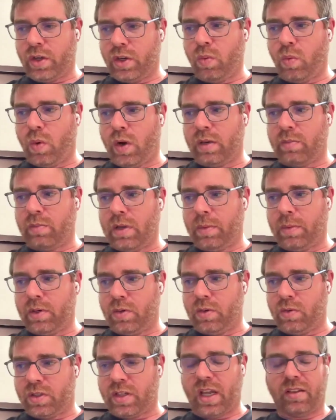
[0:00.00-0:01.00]
because what you're wanting to
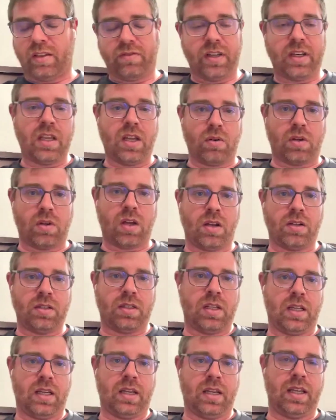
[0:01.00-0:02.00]
be able to do is take video
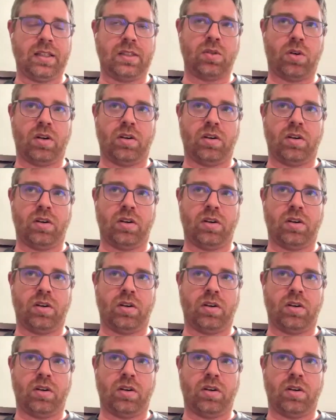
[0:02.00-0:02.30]
content